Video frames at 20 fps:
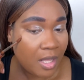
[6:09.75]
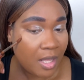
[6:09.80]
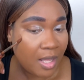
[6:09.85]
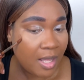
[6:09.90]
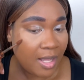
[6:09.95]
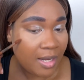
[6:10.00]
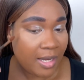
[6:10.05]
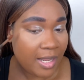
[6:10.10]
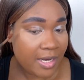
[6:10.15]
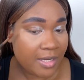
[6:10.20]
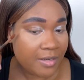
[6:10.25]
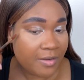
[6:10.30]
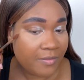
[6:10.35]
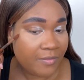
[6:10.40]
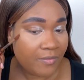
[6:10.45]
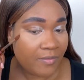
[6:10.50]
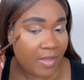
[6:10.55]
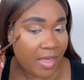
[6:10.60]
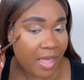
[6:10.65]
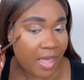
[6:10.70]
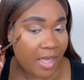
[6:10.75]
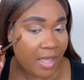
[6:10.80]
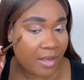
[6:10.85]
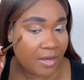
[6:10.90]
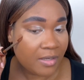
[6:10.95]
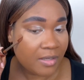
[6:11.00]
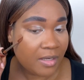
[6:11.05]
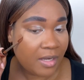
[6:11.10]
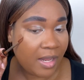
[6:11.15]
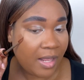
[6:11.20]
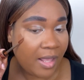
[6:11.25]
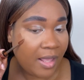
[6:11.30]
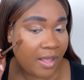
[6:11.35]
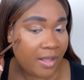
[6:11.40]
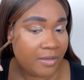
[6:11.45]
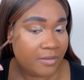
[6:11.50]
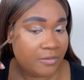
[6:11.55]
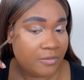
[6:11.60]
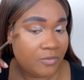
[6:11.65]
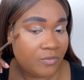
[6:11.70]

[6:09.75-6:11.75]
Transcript: I like the fact that